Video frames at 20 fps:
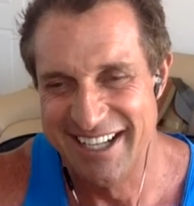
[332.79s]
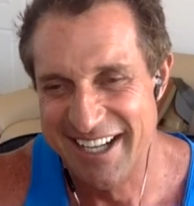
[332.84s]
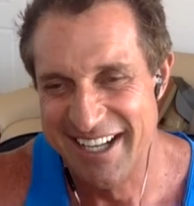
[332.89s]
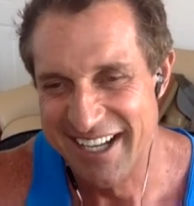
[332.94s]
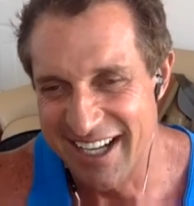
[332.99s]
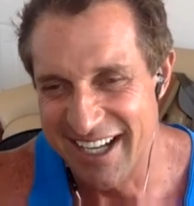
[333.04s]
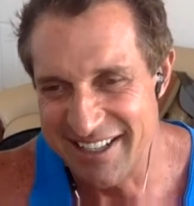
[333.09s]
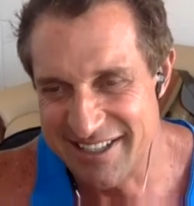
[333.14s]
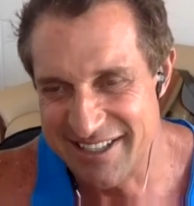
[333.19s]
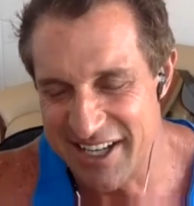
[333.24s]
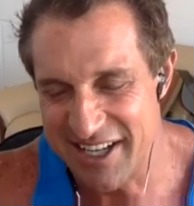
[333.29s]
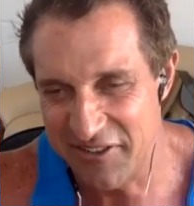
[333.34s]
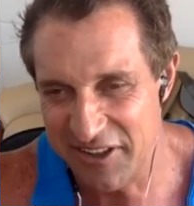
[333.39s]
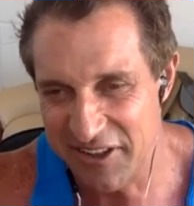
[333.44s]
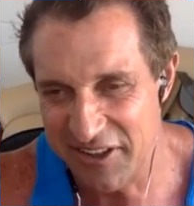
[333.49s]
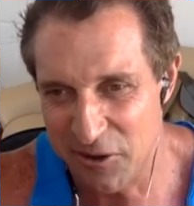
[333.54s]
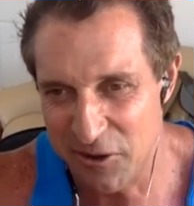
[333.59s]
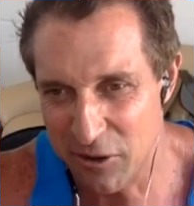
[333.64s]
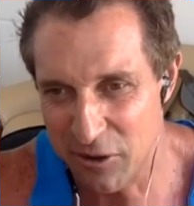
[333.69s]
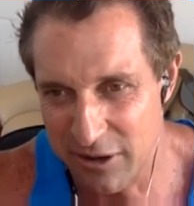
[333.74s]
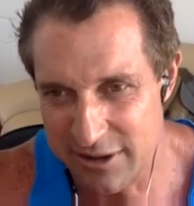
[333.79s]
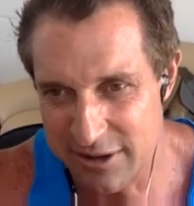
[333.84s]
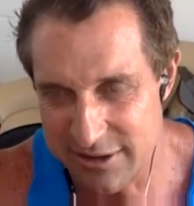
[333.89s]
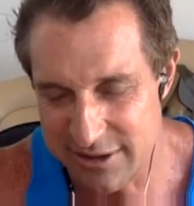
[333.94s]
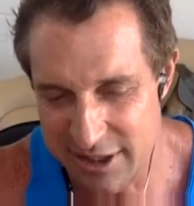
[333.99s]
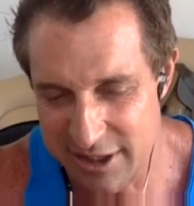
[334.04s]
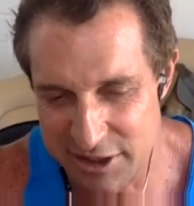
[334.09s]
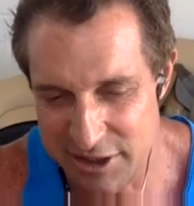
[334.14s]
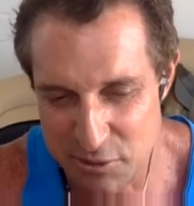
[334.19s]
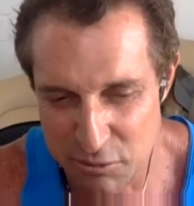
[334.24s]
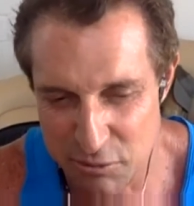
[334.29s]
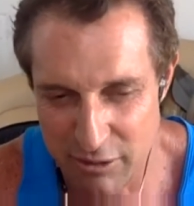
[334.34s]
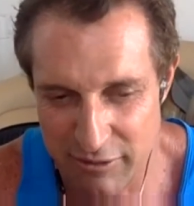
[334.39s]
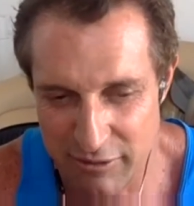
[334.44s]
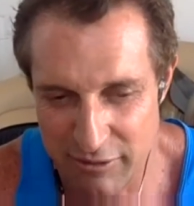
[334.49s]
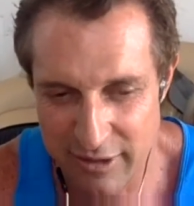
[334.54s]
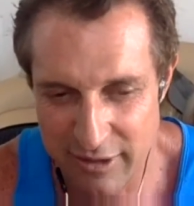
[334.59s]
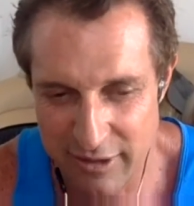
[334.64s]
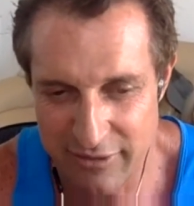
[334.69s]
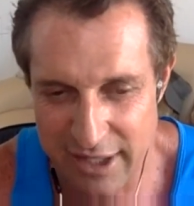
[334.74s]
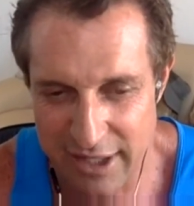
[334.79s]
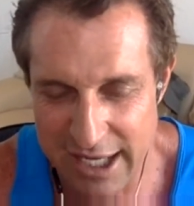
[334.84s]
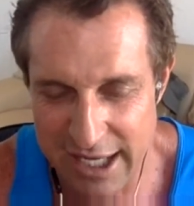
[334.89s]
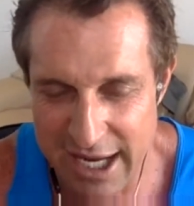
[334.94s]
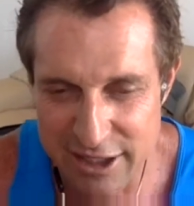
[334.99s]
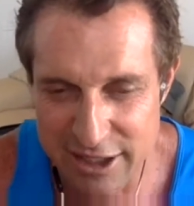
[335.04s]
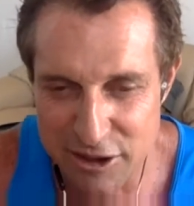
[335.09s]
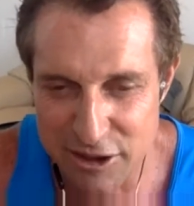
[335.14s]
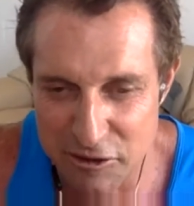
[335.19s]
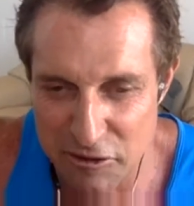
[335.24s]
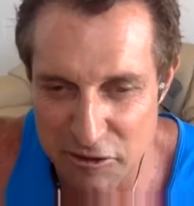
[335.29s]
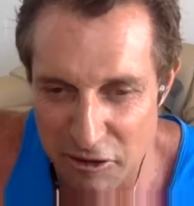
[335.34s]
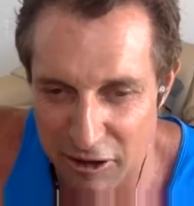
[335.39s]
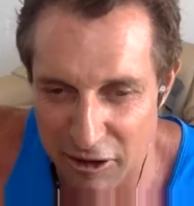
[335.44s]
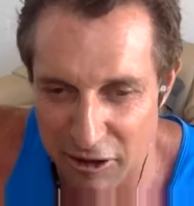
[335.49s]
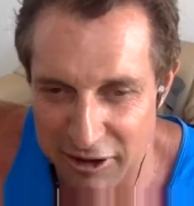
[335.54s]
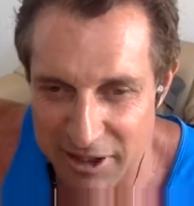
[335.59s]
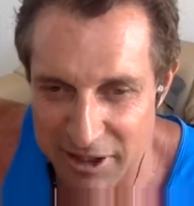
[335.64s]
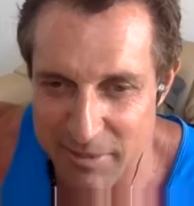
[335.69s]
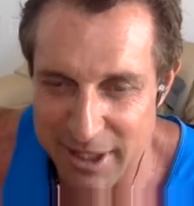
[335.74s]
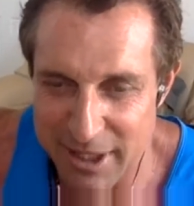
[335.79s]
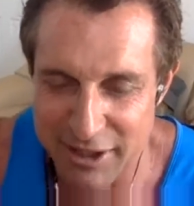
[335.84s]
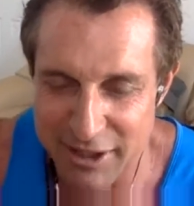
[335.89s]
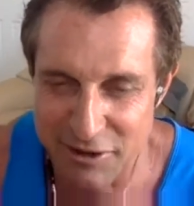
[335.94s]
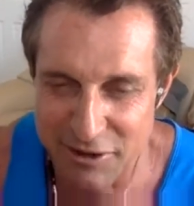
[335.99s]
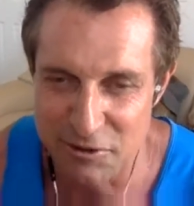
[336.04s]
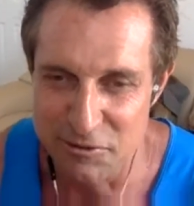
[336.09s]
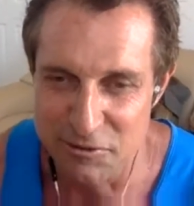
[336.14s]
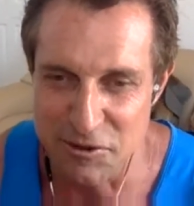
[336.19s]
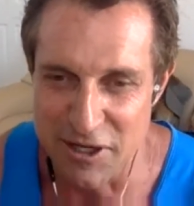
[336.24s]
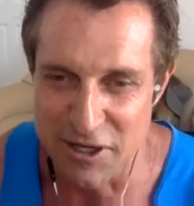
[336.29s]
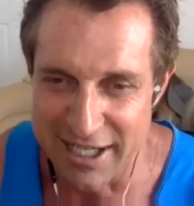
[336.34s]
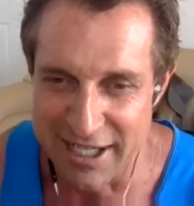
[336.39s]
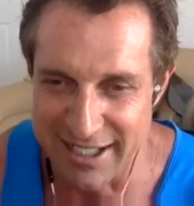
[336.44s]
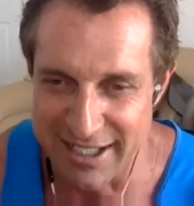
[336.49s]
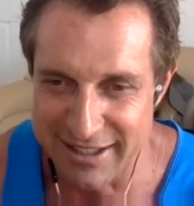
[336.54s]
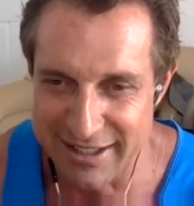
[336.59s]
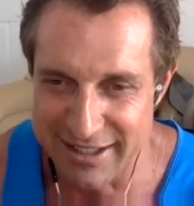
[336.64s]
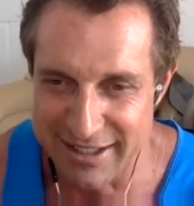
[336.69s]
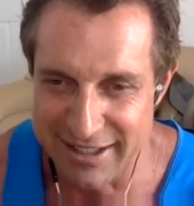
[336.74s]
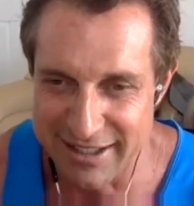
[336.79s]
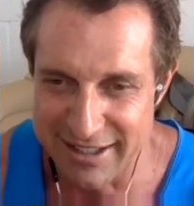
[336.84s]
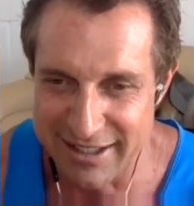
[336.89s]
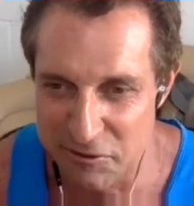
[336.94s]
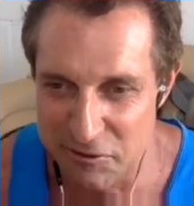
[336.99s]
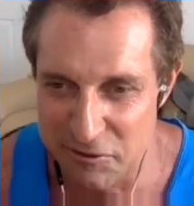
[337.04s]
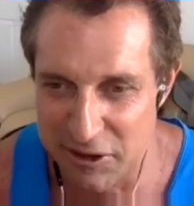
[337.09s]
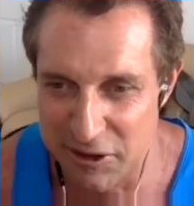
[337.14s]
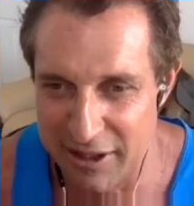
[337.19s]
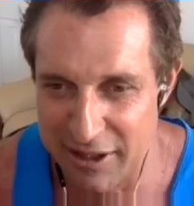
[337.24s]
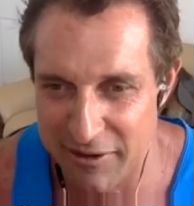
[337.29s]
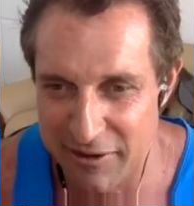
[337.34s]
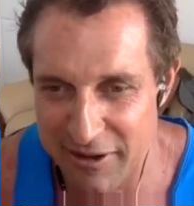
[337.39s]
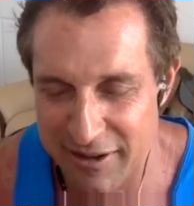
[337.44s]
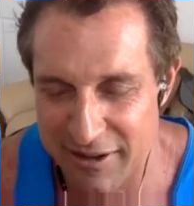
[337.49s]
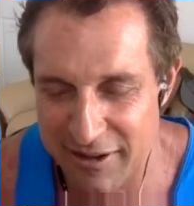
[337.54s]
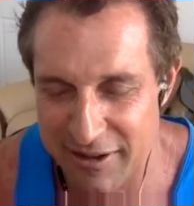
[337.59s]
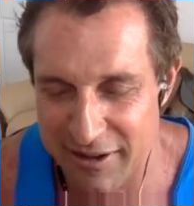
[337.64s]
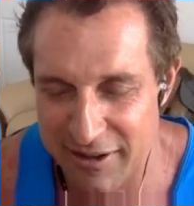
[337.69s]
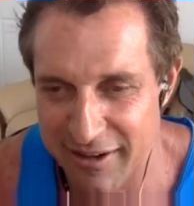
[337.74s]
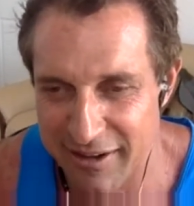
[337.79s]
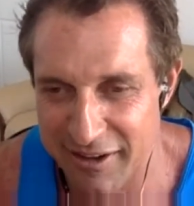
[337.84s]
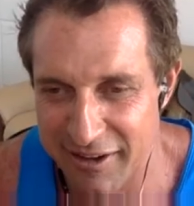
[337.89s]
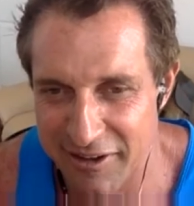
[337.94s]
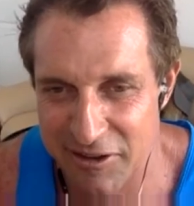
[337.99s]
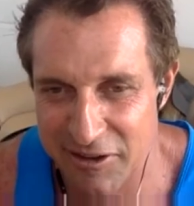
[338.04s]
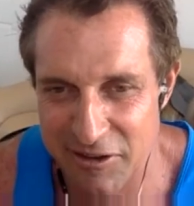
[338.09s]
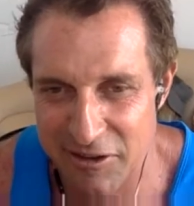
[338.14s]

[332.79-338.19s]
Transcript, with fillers: it's definitely an organization where if they hate you you aren't going to make it through training that's kind of the way uh,